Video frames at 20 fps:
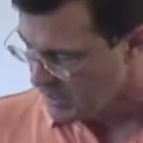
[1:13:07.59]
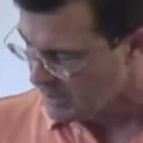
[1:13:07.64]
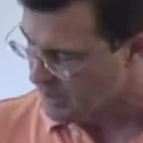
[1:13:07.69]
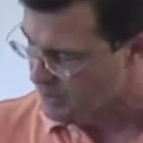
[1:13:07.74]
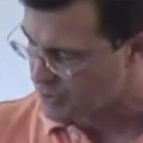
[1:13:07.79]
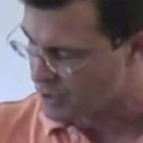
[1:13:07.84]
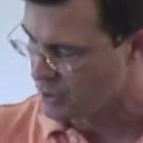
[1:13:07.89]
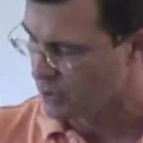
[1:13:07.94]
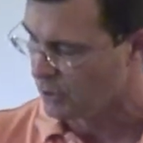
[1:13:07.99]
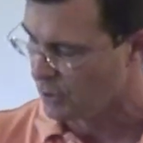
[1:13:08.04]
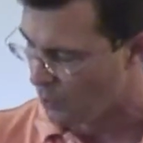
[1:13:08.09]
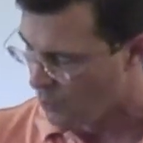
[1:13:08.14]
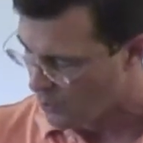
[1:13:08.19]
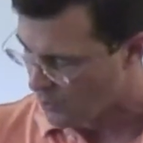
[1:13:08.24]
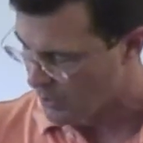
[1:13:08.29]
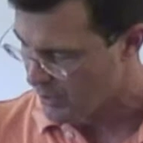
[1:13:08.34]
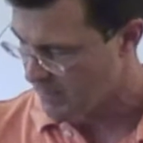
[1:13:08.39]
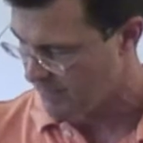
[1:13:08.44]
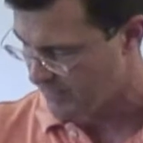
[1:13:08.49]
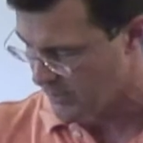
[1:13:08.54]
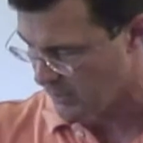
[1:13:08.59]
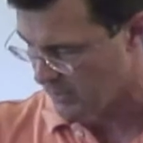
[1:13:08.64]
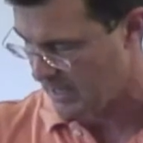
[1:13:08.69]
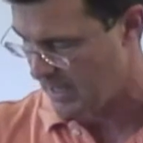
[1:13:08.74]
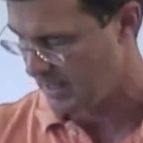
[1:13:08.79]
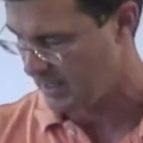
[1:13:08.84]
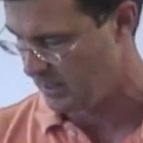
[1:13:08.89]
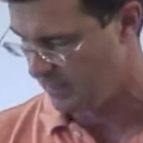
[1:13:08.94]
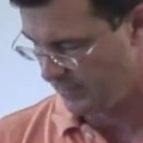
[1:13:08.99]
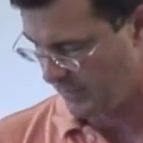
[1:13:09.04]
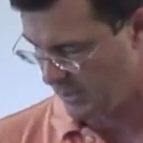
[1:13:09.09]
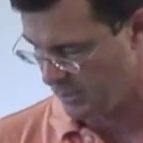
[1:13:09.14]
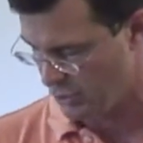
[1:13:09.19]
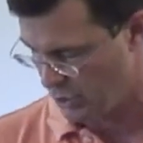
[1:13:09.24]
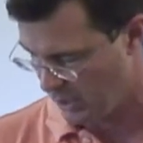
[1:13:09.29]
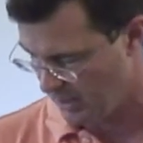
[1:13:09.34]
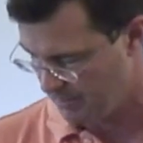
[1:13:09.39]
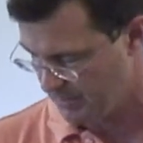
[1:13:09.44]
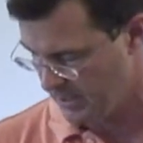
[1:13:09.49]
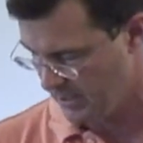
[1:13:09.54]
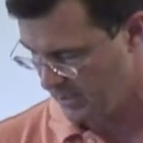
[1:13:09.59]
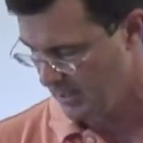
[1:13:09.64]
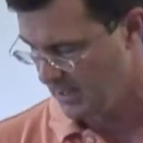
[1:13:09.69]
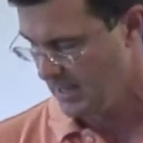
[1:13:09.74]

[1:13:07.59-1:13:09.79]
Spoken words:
He's the Lord of the land of Egypt,